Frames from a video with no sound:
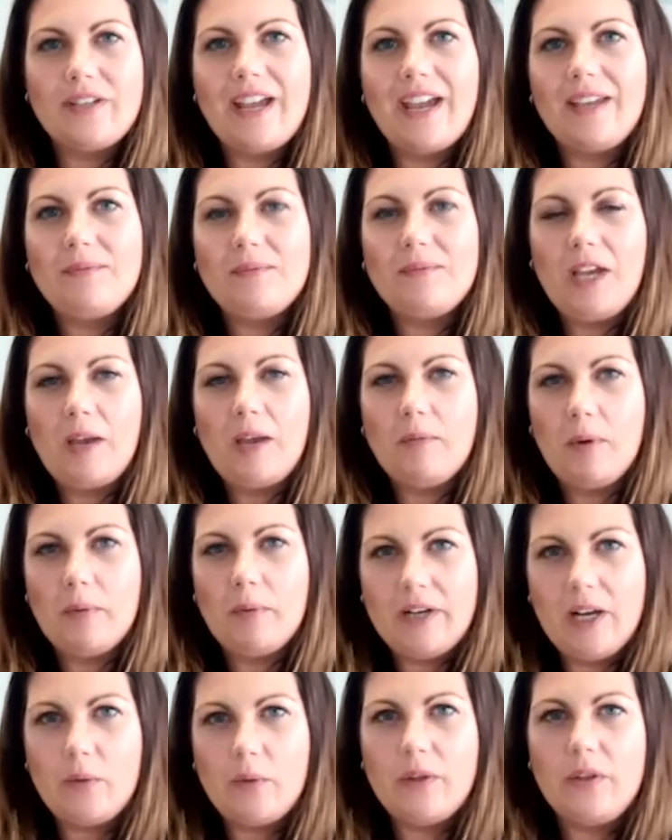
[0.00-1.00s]
name came
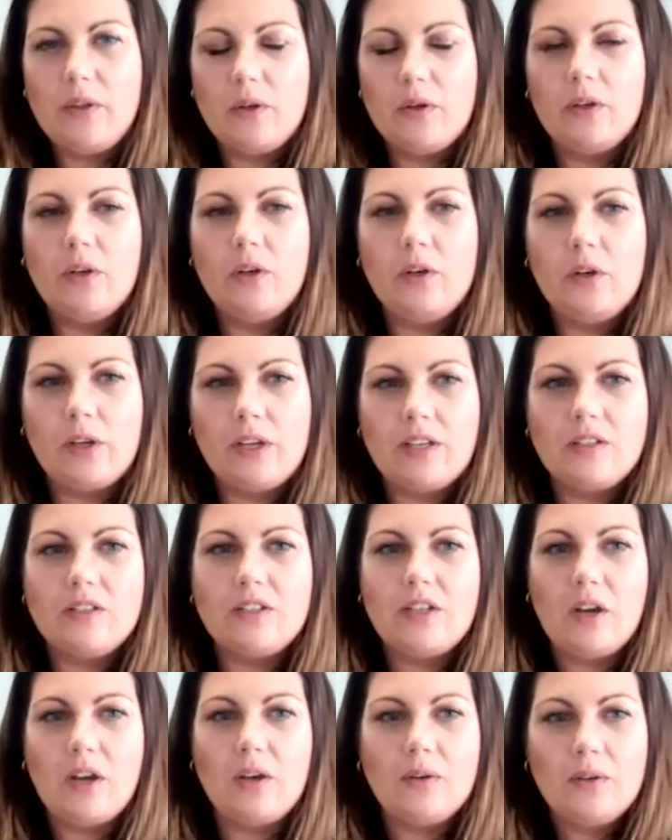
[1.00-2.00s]
up now, with you looking
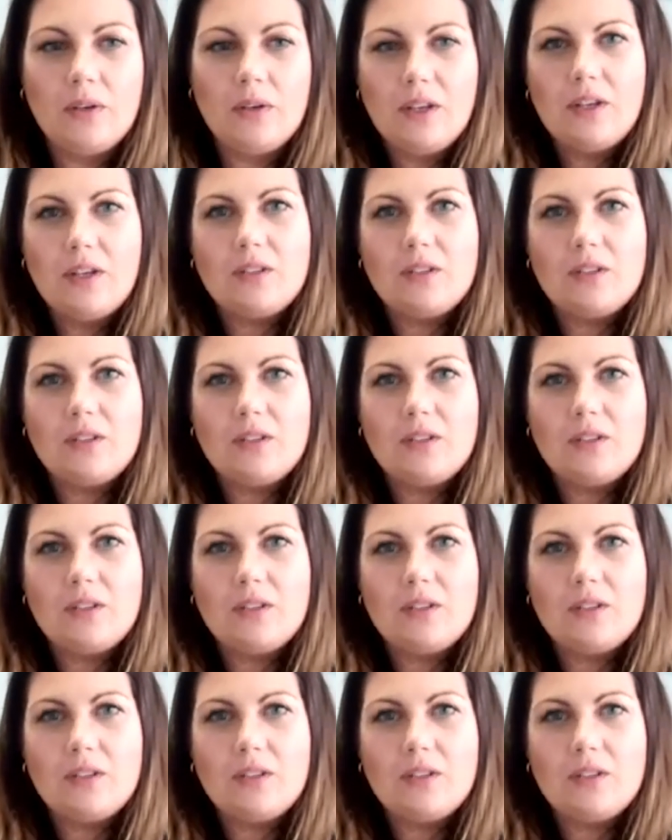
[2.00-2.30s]
so